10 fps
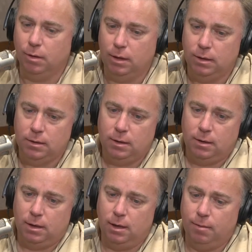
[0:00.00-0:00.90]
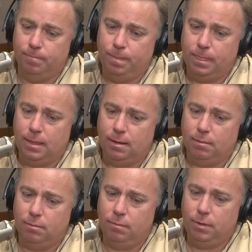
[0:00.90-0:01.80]
And um,
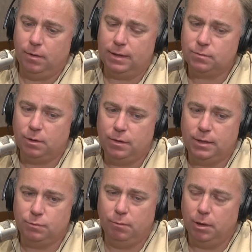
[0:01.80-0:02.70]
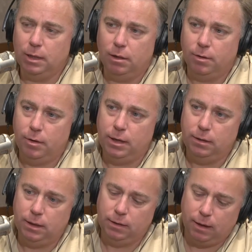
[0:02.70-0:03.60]
you know, that's one of the things we really learn
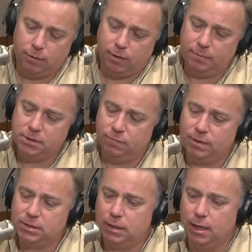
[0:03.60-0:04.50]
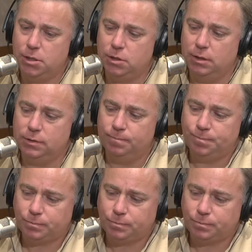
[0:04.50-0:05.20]
in, in in crime scene investigation is